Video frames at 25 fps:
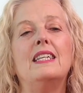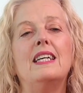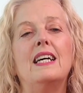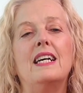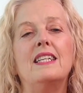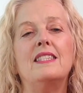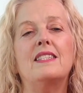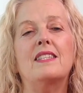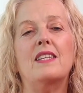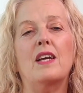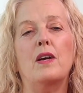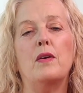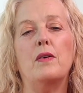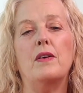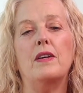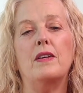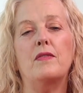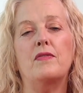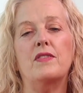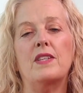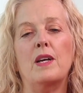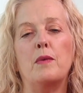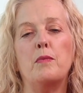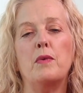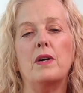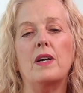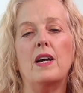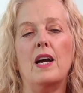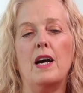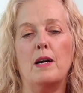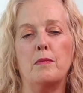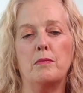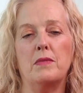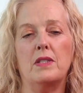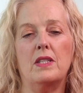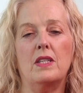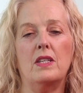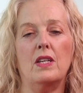And so if someone
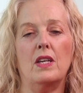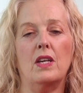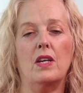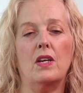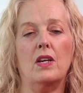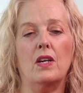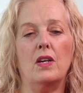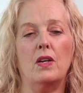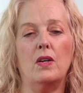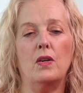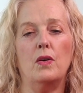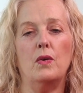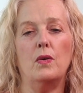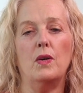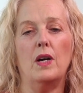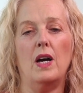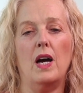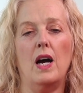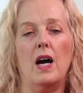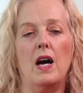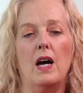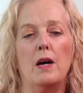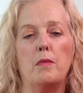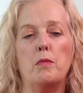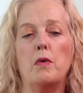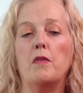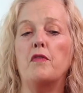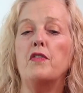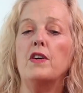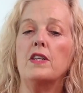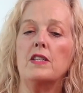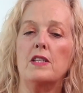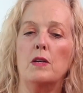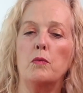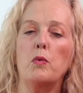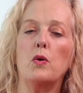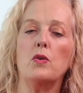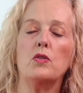comes to you, well,
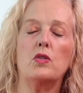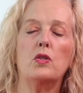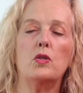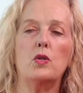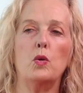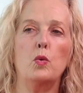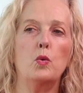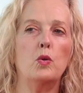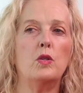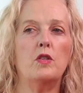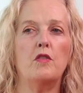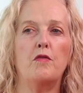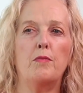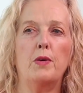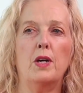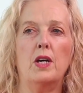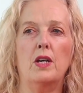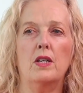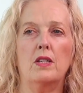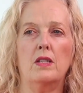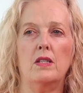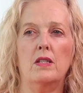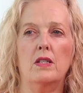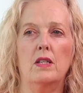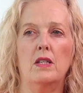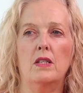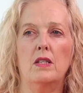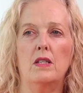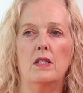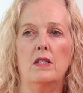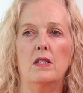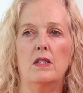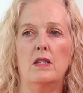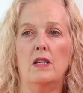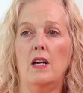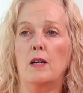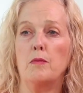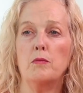firstly, what sort of
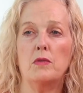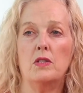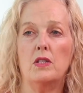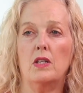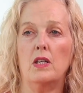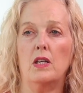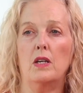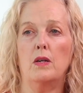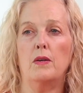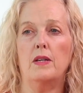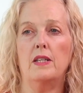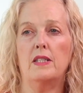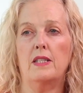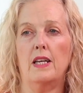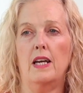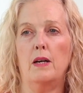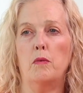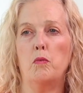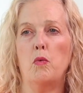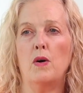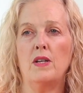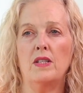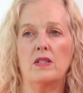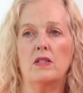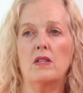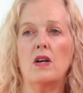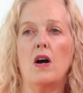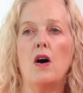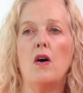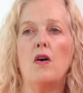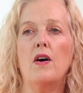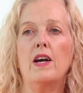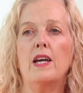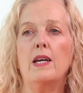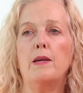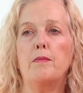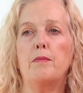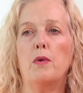person comes to you? Is there one
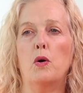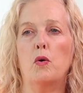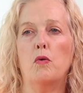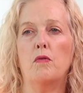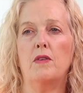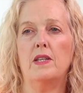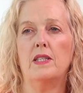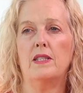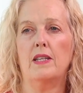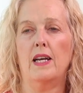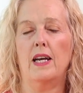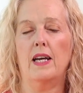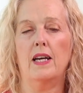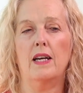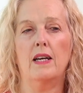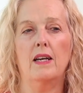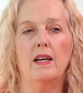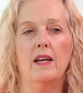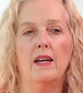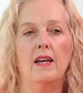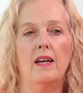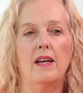type or is there,